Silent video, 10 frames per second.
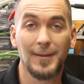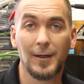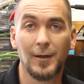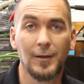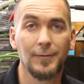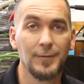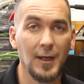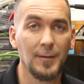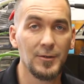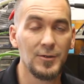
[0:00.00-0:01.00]
that kind of
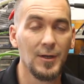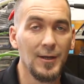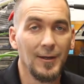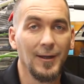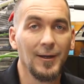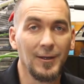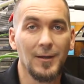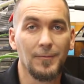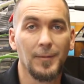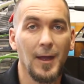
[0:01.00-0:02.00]
damage and
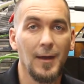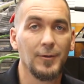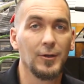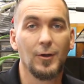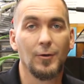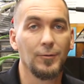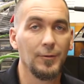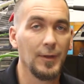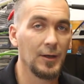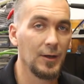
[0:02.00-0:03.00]
keep from having to go through
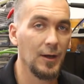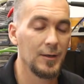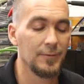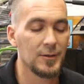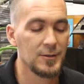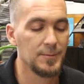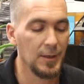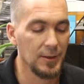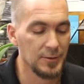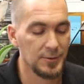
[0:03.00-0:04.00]
that kind of
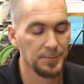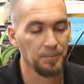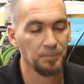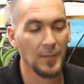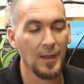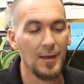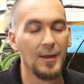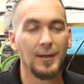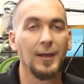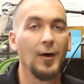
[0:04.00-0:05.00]
expense.
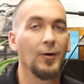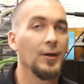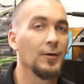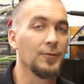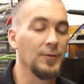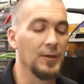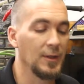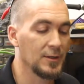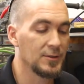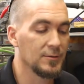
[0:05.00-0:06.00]
Now another thing
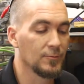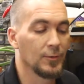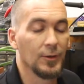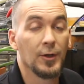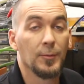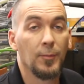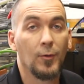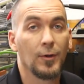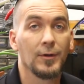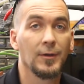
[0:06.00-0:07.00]
that's really
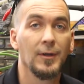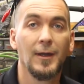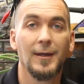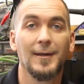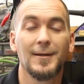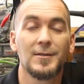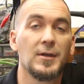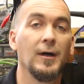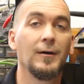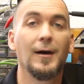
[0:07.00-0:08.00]
important is
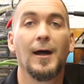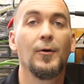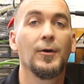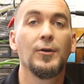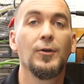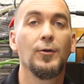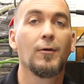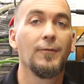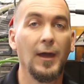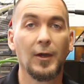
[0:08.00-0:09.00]
allowing
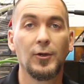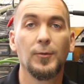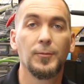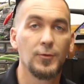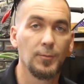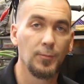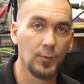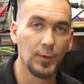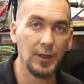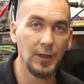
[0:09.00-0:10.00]
your vacuum to
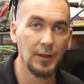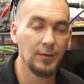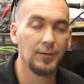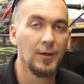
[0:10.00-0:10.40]
breathe.